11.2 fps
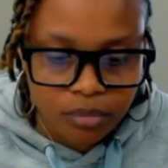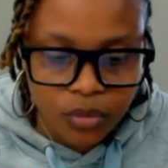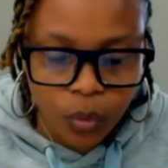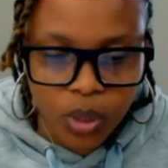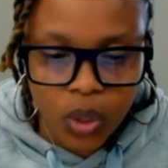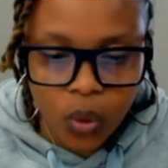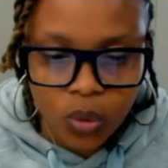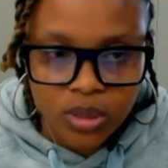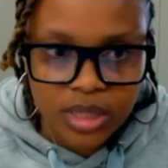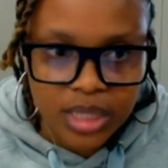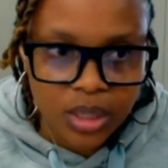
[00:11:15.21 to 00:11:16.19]
We
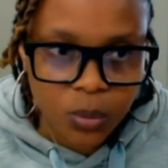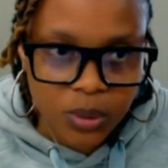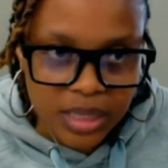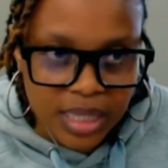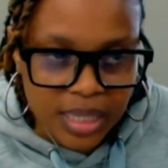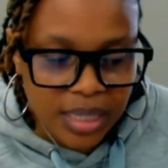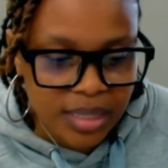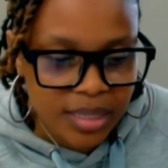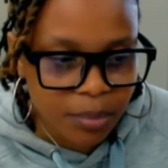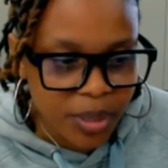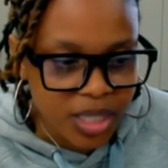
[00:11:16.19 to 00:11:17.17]
all deal with
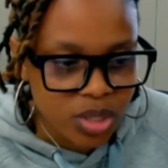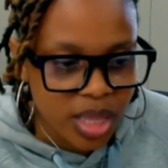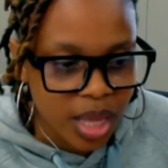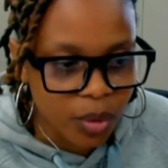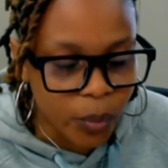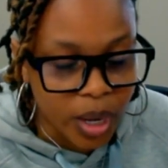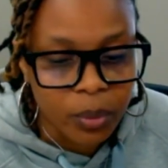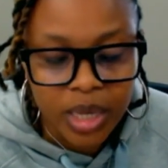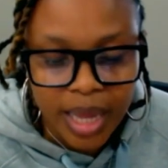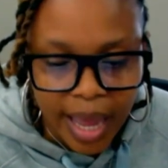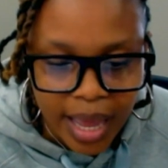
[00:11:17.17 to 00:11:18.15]
things the best way
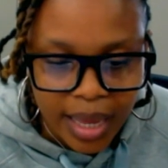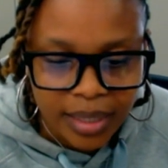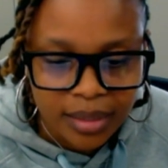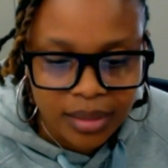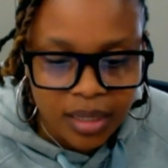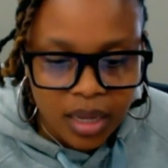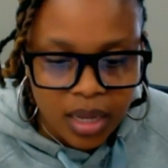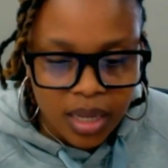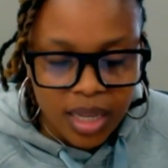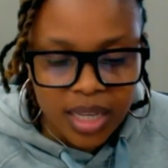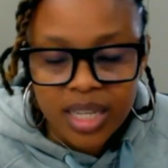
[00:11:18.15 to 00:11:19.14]
we can
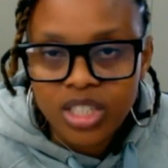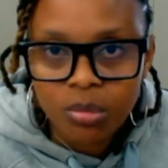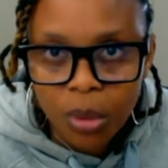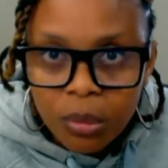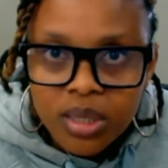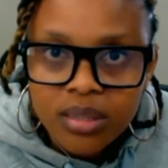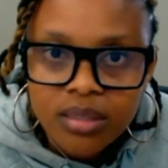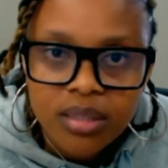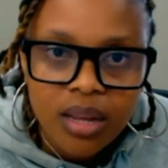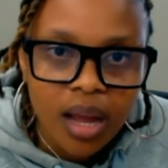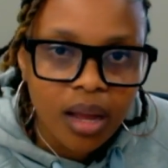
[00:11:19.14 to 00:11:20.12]
in each moment.
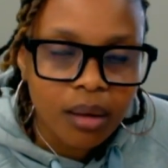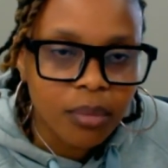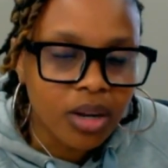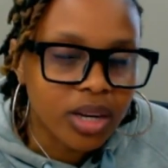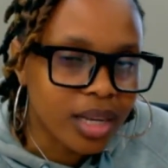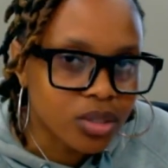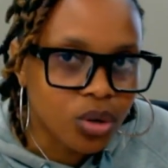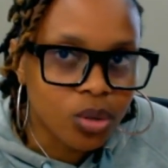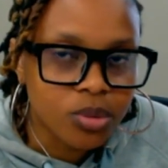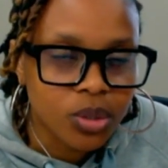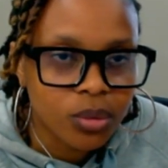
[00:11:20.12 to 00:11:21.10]
I would like to
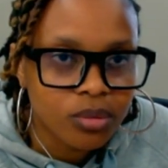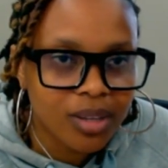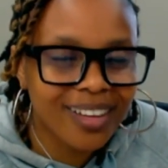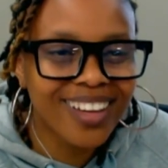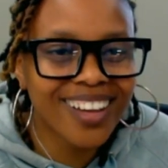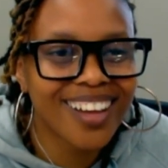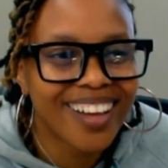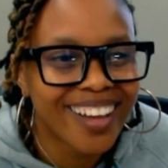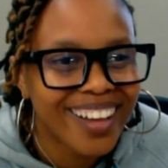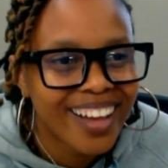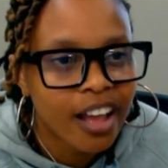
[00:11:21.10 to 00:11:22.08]
hope so.
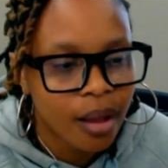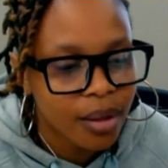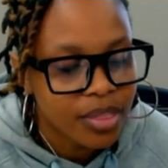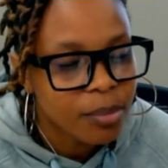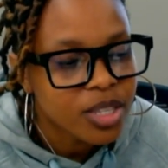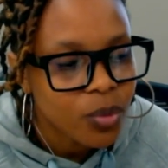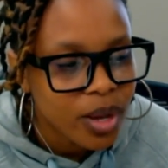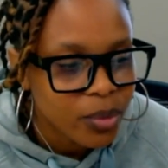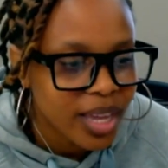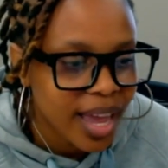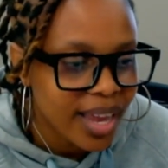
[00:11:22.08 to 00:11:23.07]
The best way
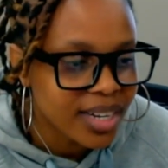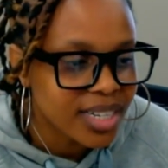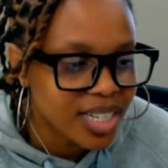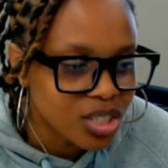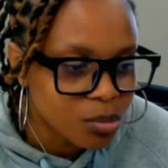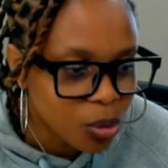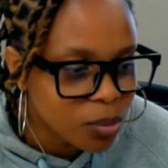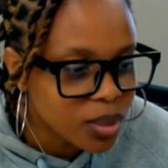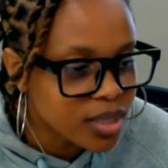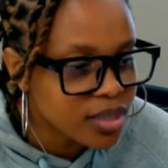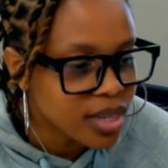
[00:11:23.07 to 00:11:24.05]
we can in each
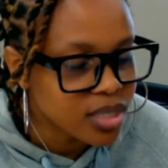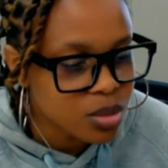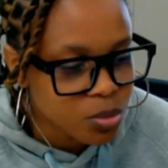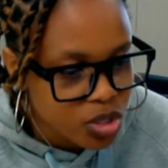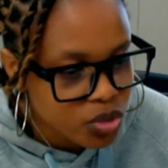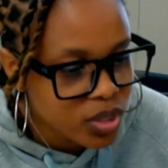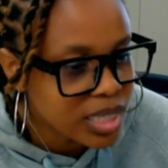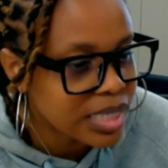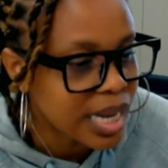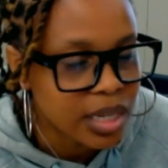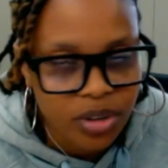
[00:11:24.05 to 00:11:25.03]
moment. As a
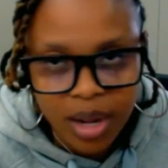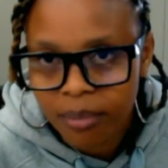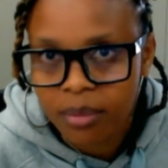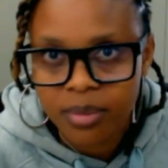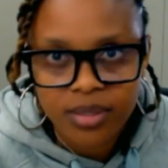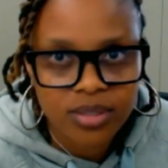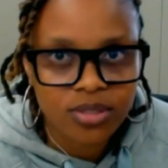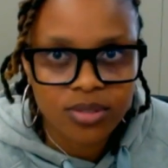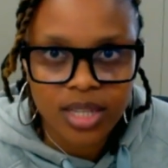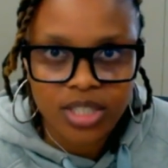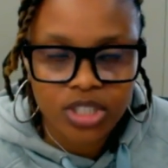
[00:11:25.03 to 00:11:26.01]
spiritualist, I try my best to
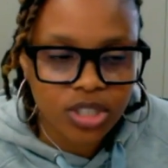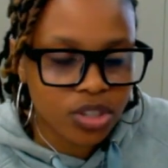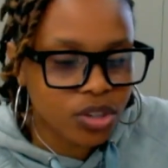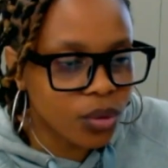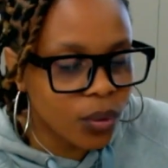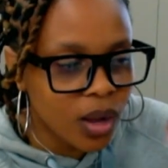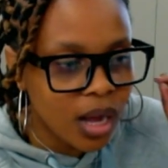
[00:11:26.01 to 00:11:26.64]
do that shit, you know.